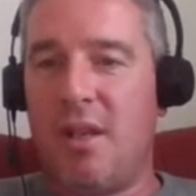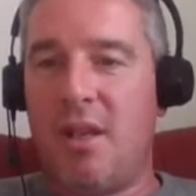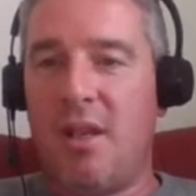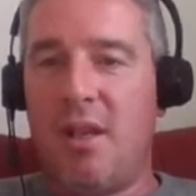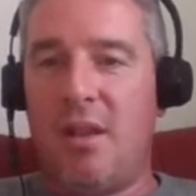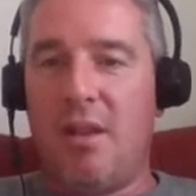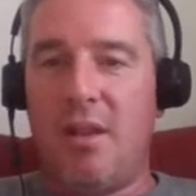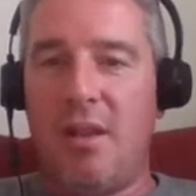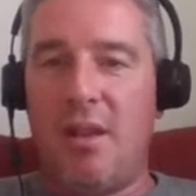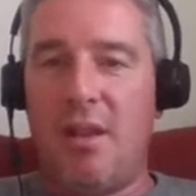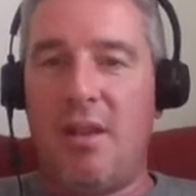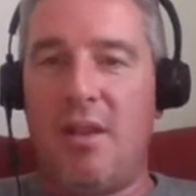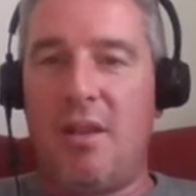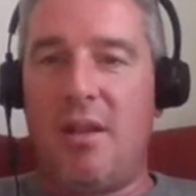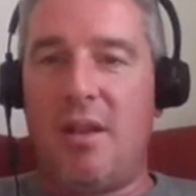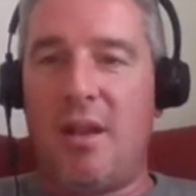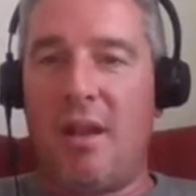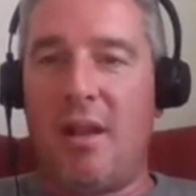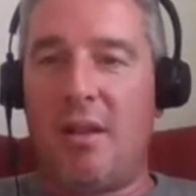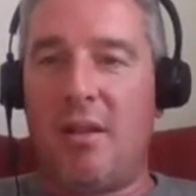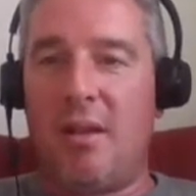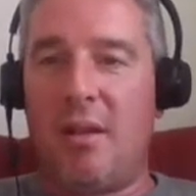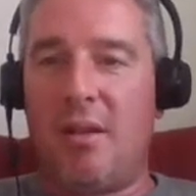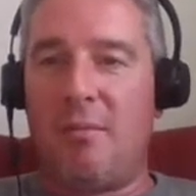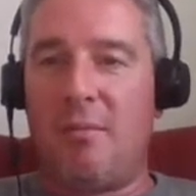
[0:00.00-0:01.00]
the
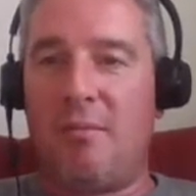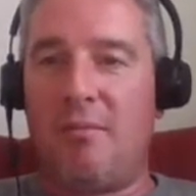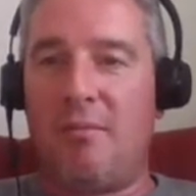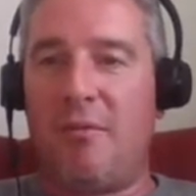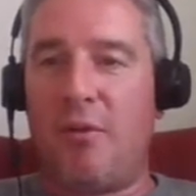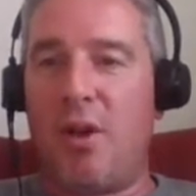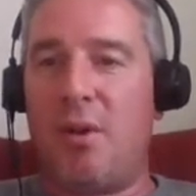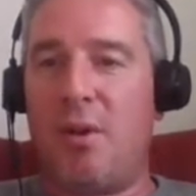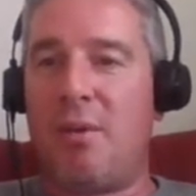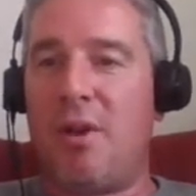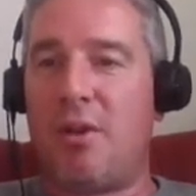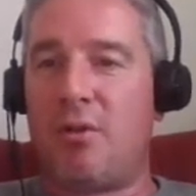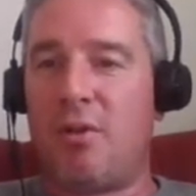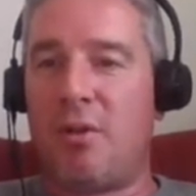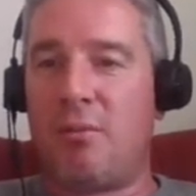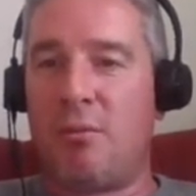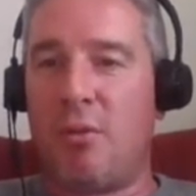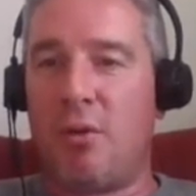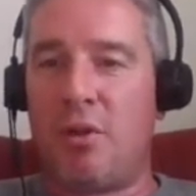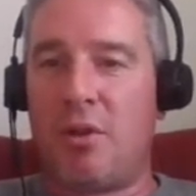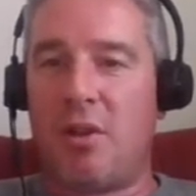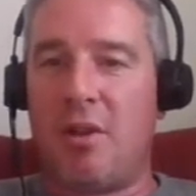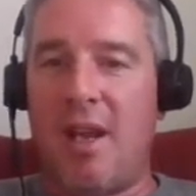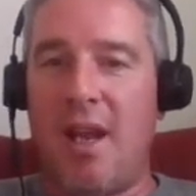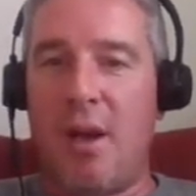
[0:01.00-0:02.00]
volumetric
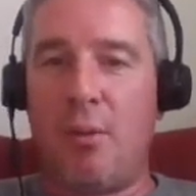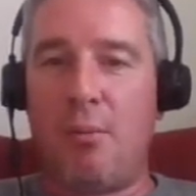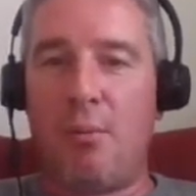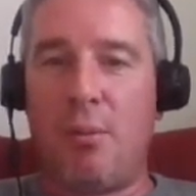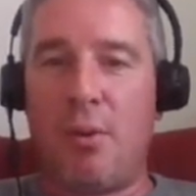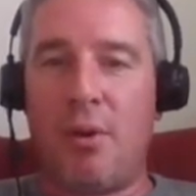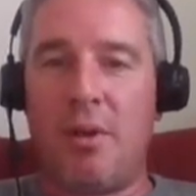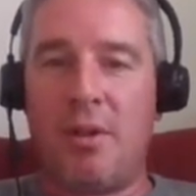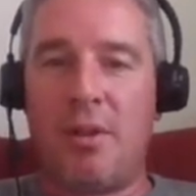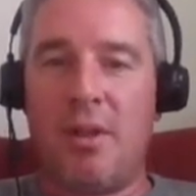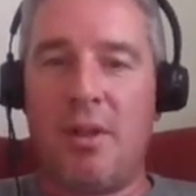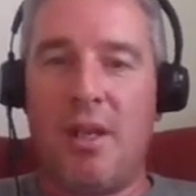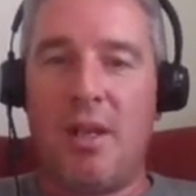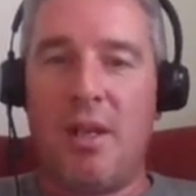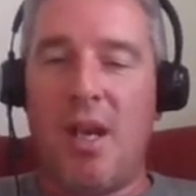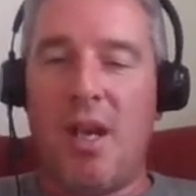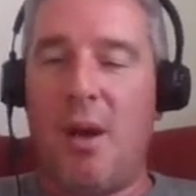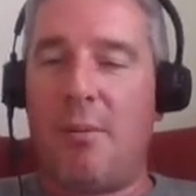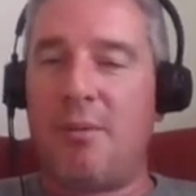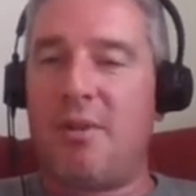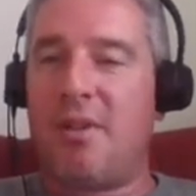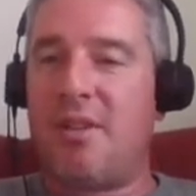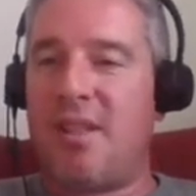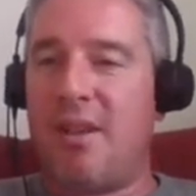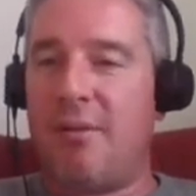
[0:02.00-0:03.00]
modular output, up
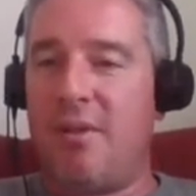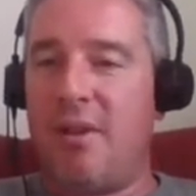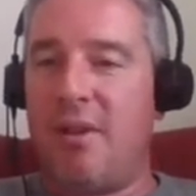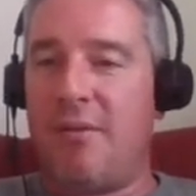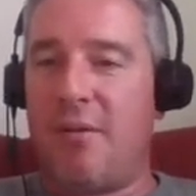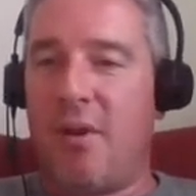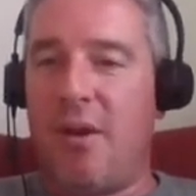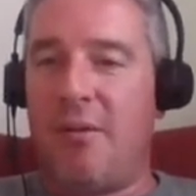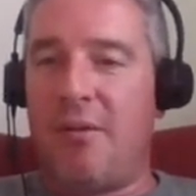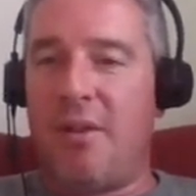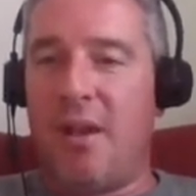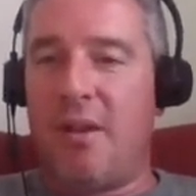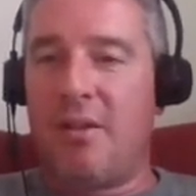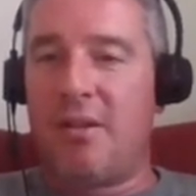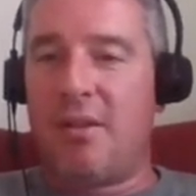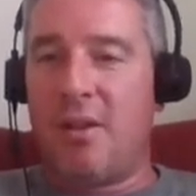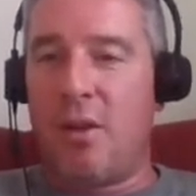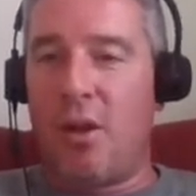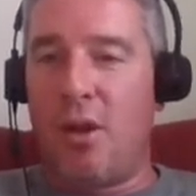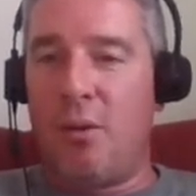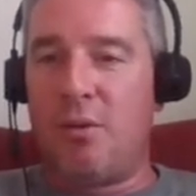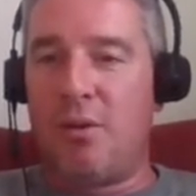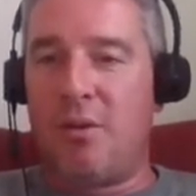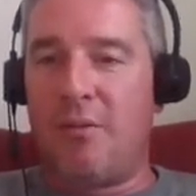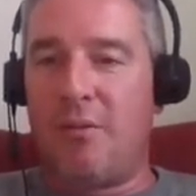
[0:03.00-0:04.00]
to 75,000
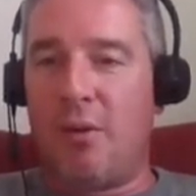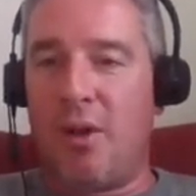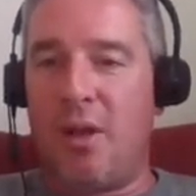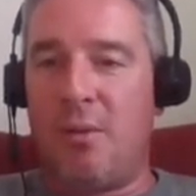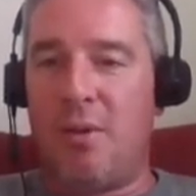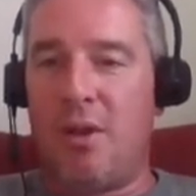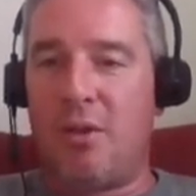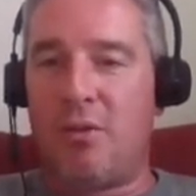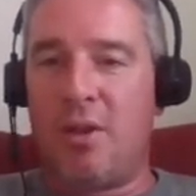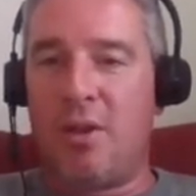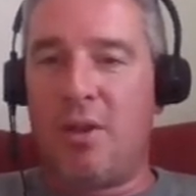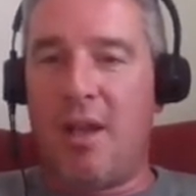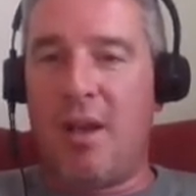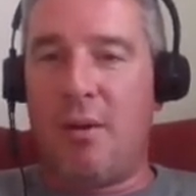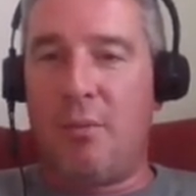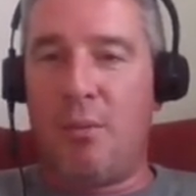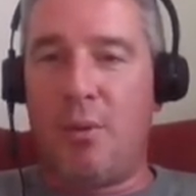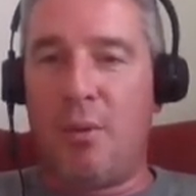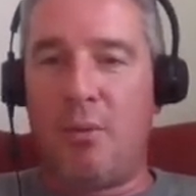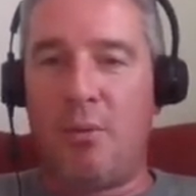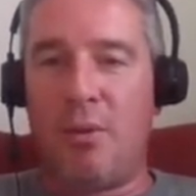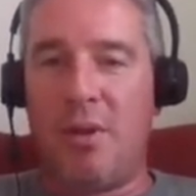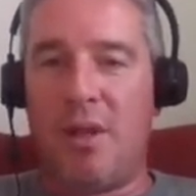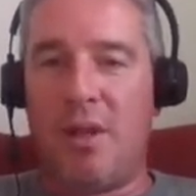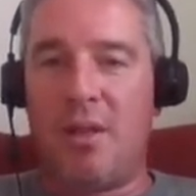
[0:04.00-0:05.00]
homes of volumetric
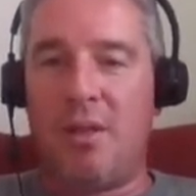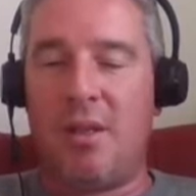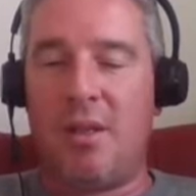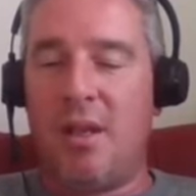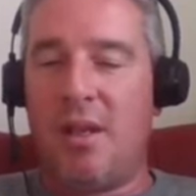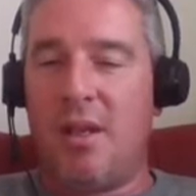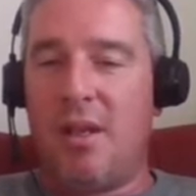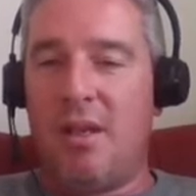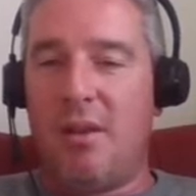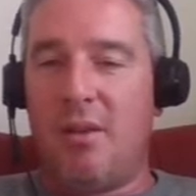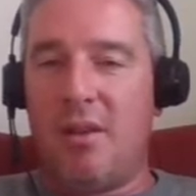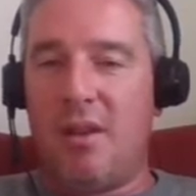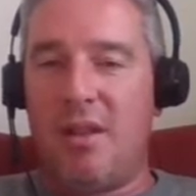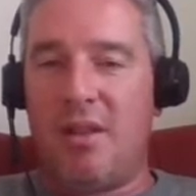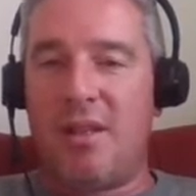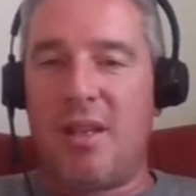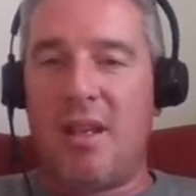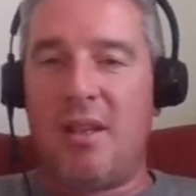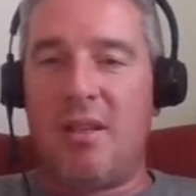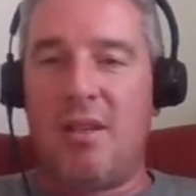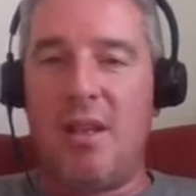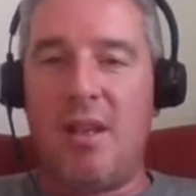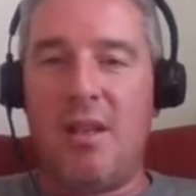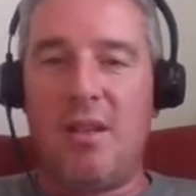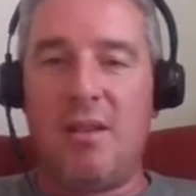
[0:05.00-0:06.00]
output in
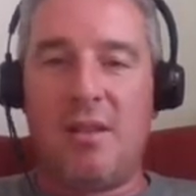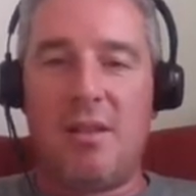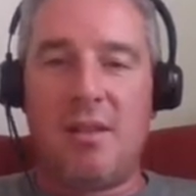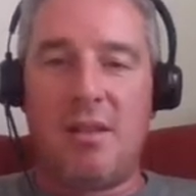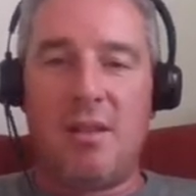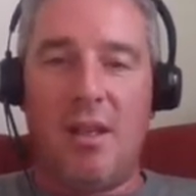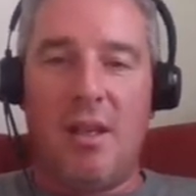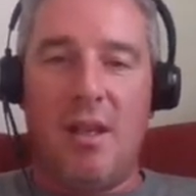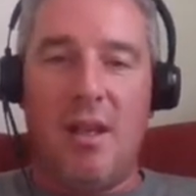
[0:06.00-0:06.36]
10 years.